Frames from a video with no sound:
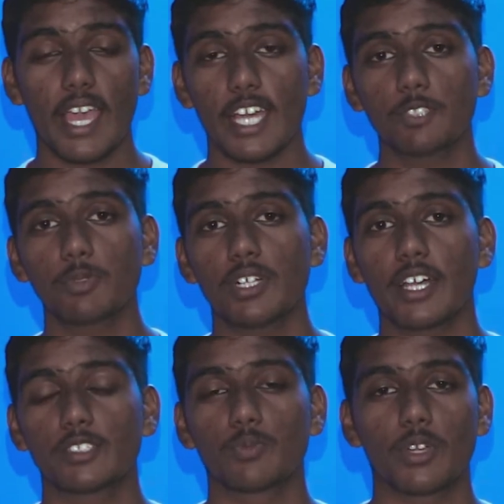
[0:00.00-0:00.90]
as well
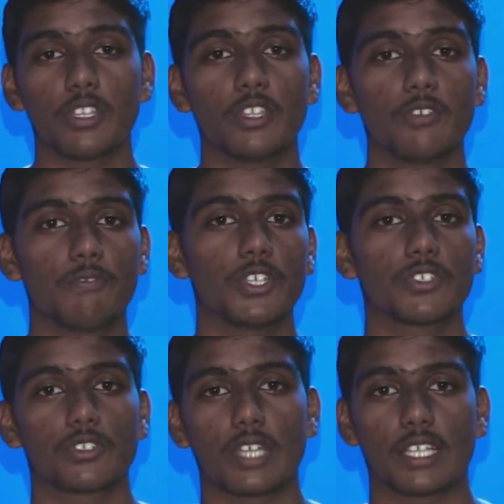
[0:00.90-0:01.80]
as one new
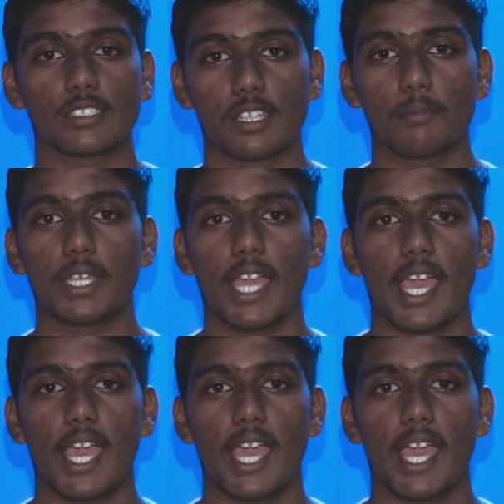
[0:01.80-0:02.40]
feature that's going to be